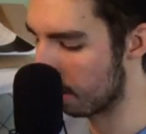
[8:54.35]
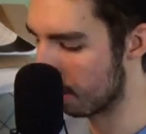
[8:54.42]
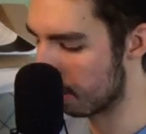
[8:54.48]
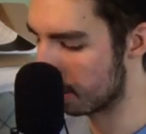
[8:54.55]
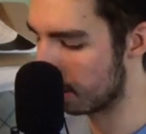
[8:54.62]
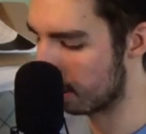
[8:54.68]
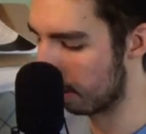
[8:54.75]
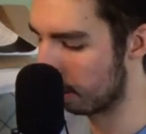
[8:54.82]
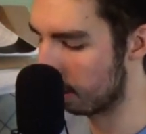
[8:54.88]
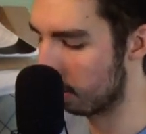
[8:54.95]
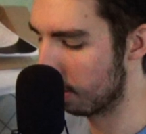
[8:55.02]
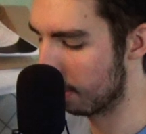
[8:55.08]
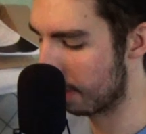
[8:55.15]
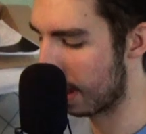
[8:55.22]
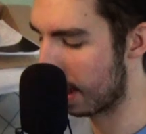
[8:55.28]
the
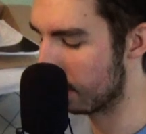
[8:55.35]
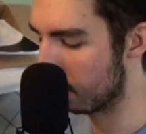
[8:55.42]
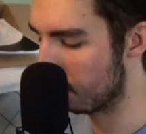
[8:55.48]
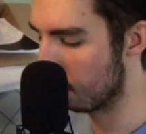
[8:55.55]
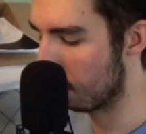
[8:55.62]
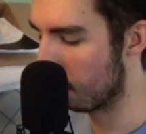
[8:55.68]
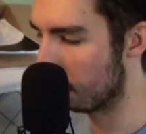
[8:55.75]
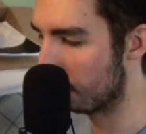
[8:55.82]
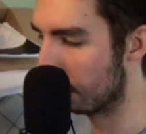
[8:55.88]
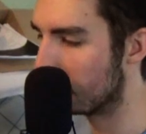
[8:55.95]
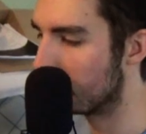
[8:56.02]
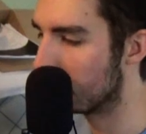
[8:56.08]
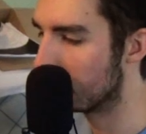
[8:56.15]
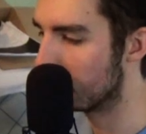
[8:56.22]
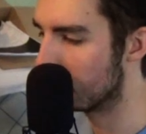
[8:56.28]
material that you are
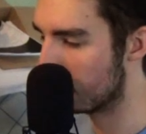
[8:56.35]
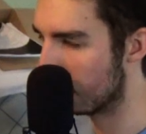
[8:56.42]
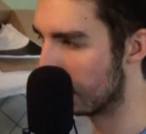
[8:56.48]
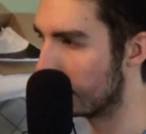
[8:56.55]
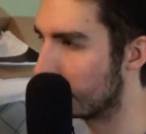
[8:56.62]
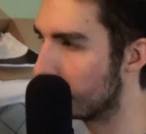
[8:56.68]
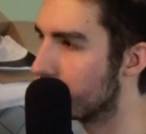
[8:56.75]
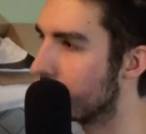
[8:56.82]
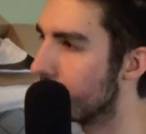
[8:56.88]
studying,